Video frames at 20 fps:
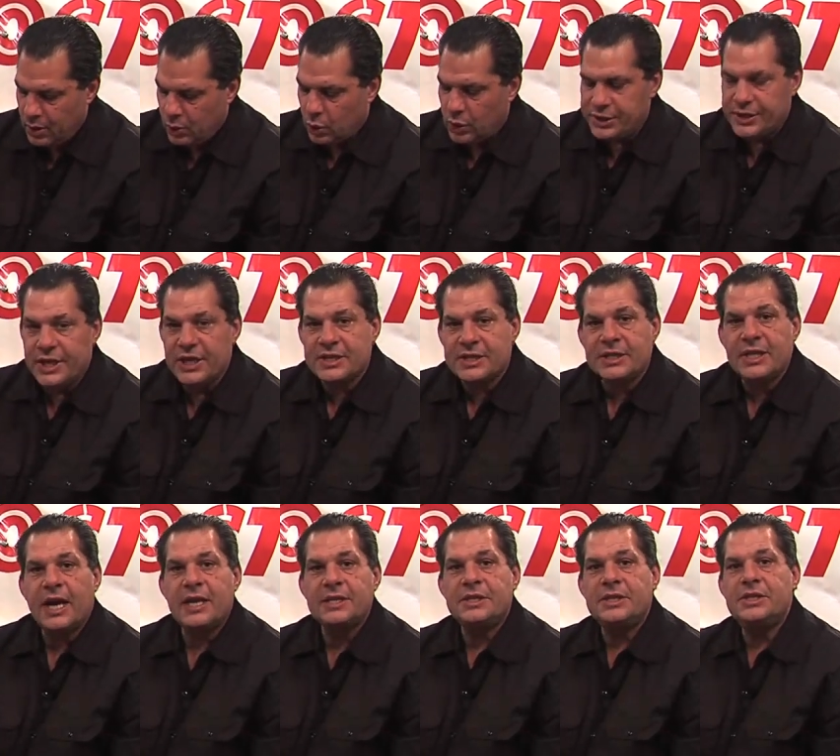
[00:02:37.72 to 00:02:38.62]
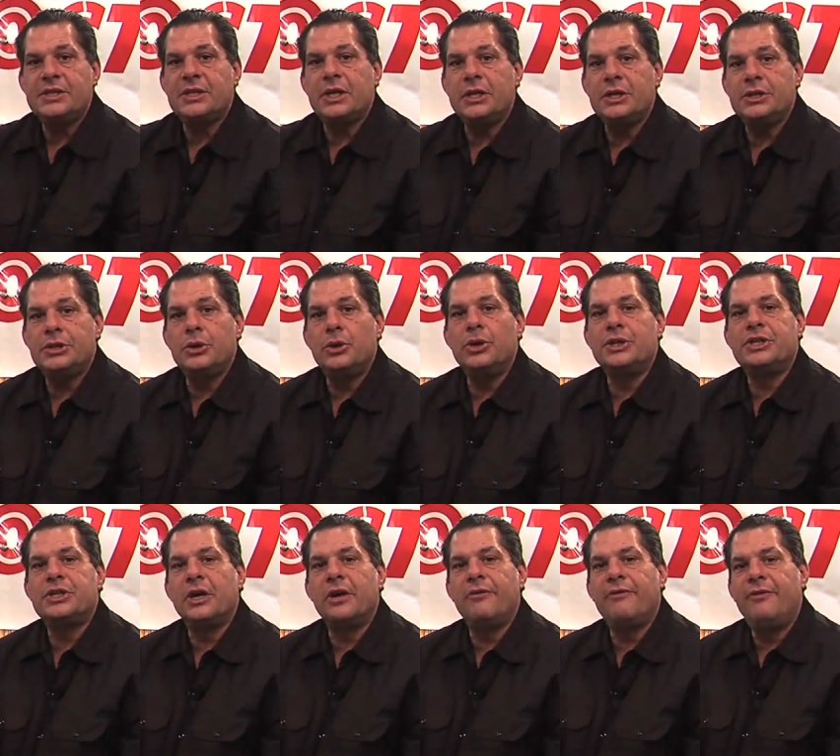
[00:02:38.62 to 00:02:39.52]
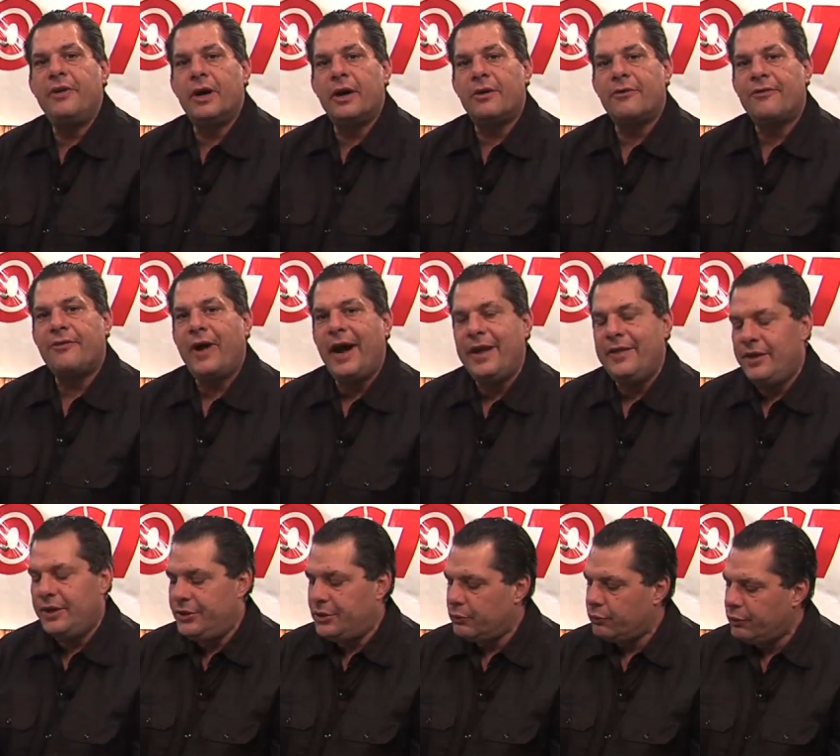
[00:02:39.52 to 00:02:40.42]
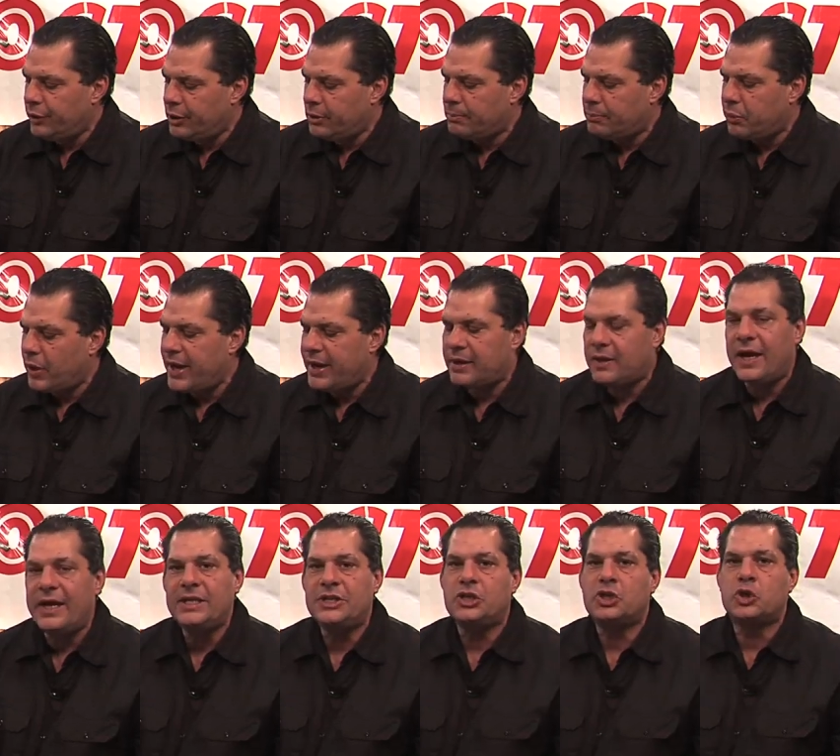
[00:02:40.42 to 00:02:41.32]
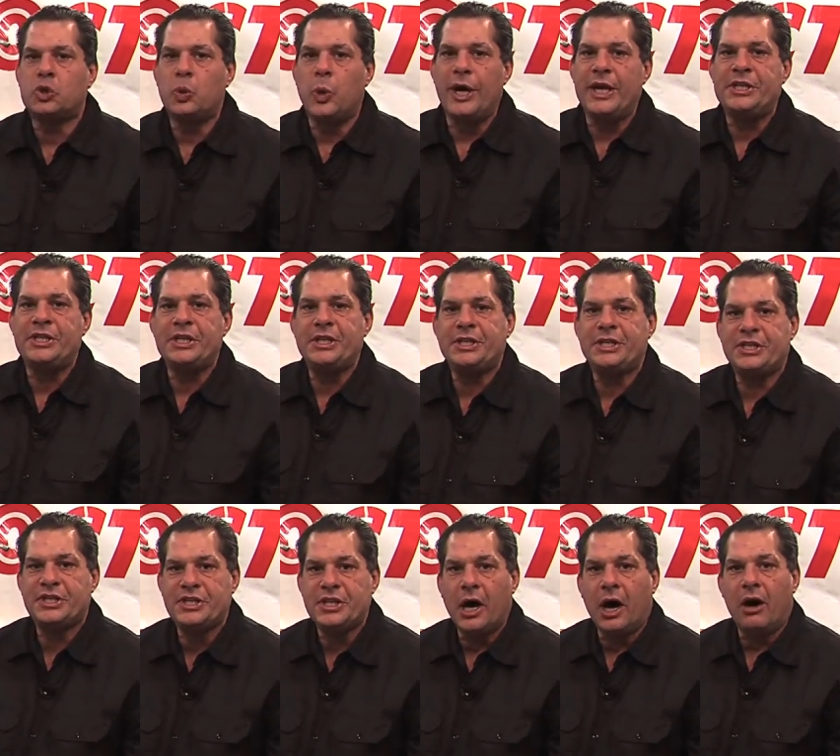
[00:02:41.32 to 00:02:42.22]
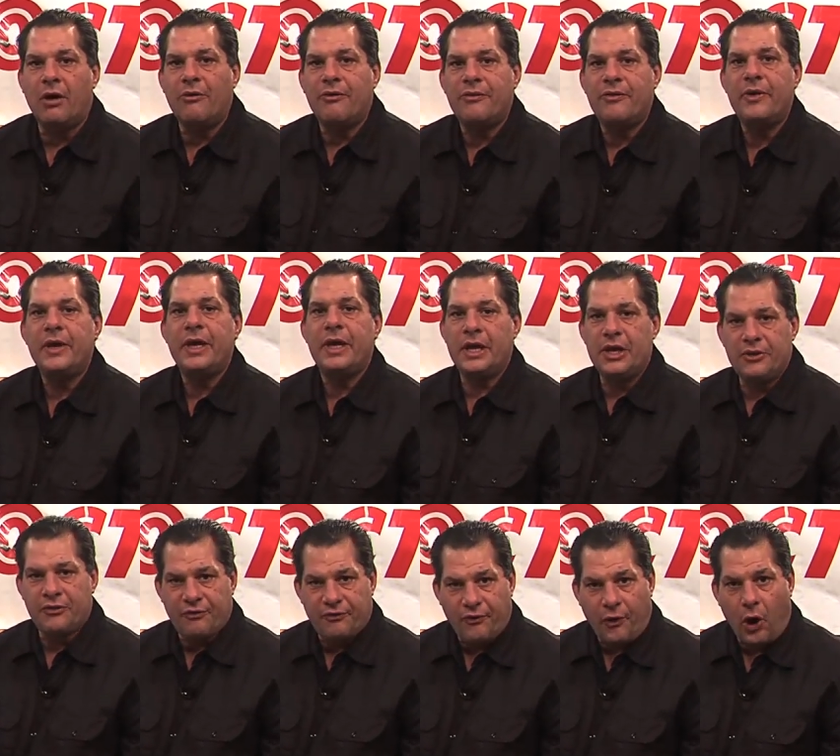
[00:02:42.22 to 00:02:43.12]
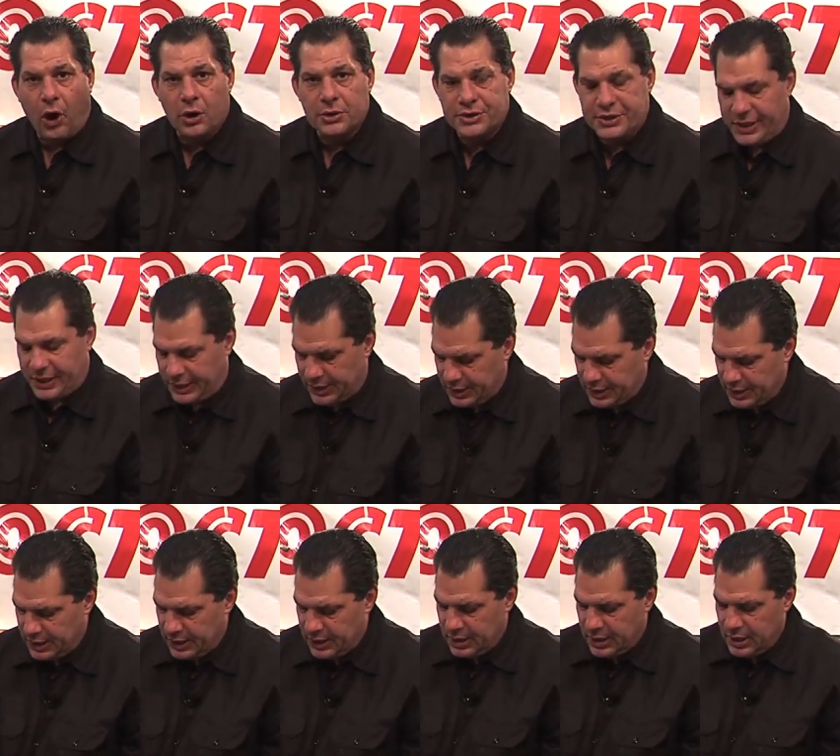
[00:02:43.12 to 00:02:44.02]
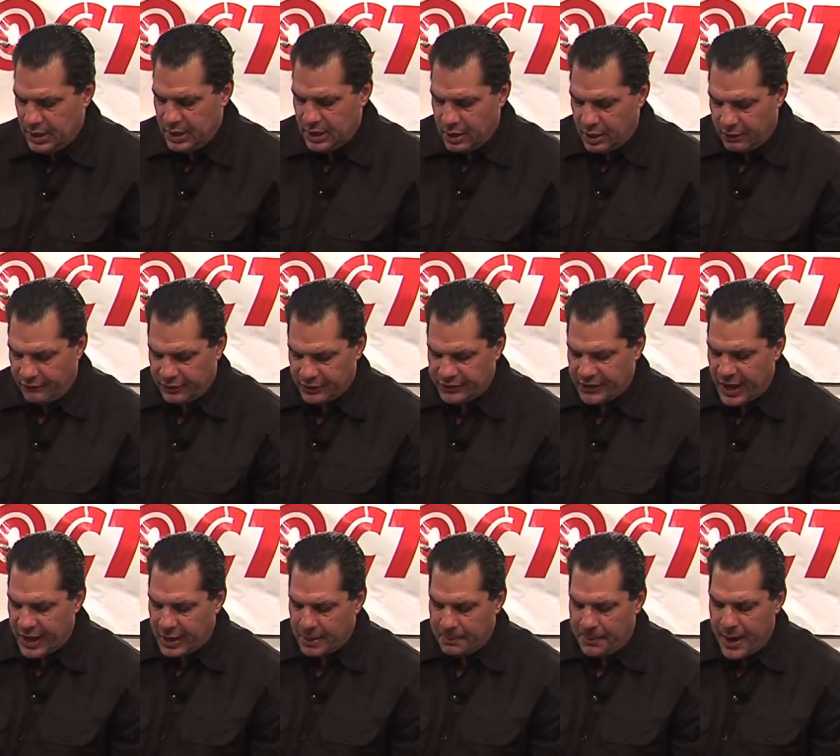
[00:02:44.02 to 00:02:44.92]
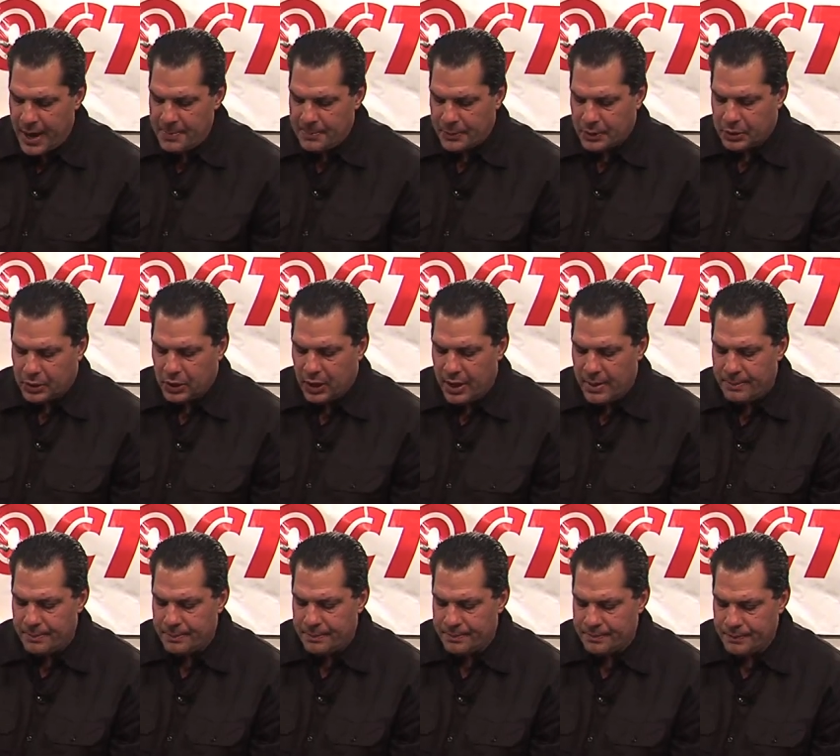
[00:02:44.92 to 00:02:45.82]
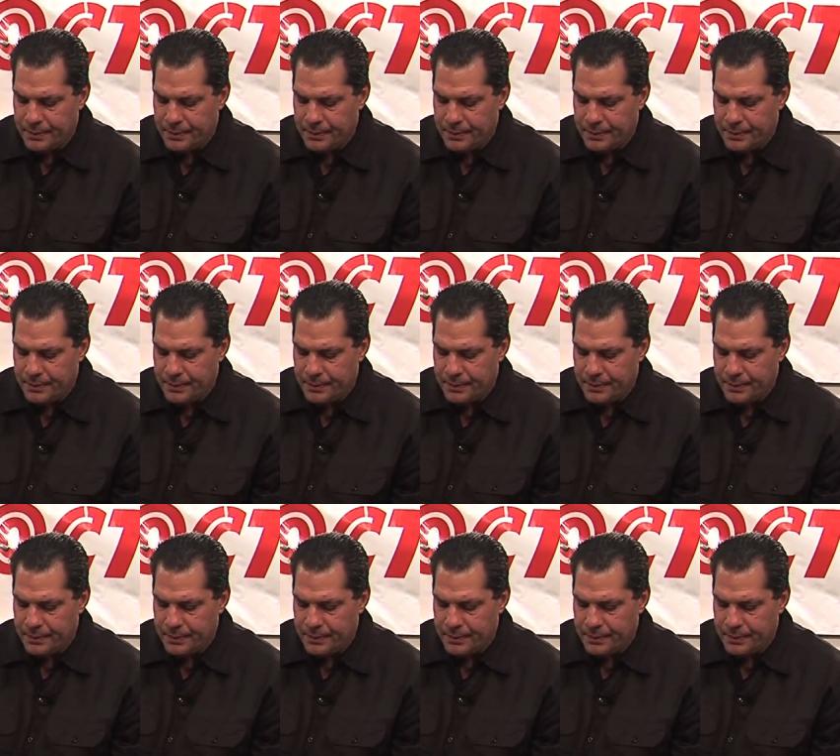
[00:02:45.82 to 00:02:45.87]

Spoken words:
What this test is going to do, it's going to verify that the rear brake light switch itself is faulty. If you take a paper clip,